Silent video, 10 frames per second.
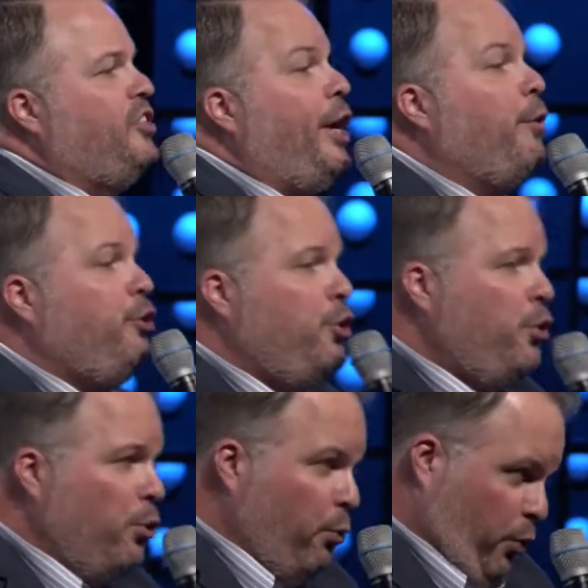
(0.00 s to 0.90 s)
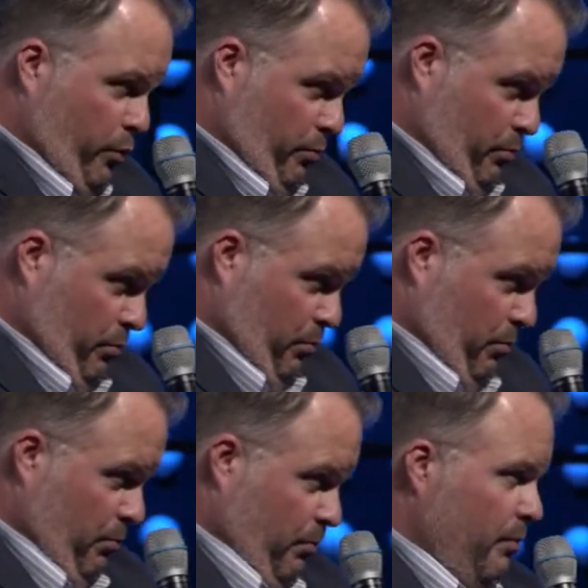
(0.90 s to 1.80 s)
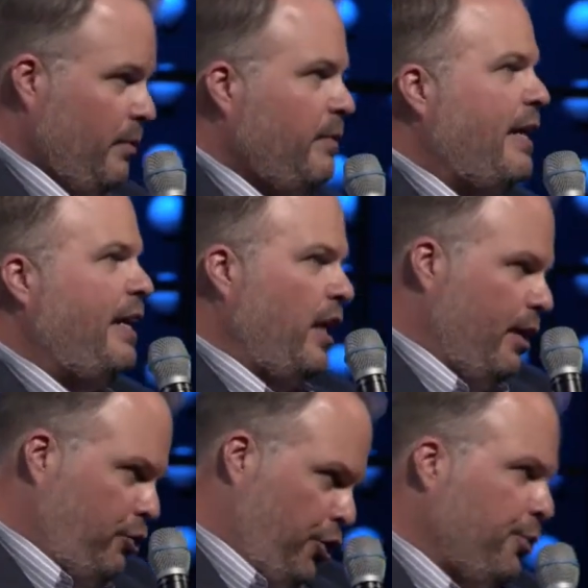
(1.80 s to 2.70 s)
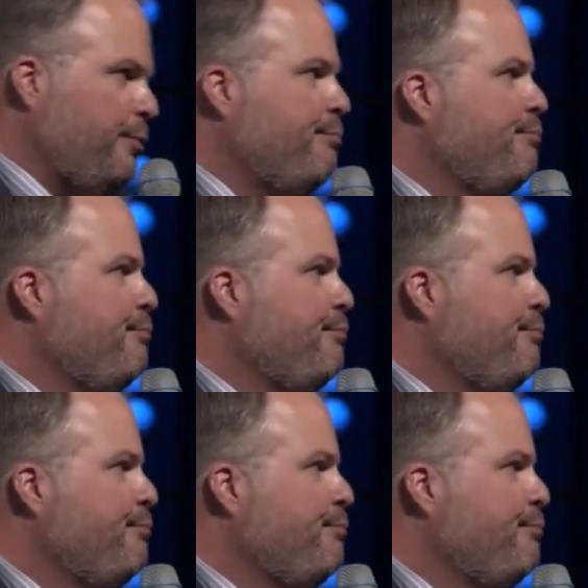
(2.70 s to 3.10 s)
to tell you that he loves you.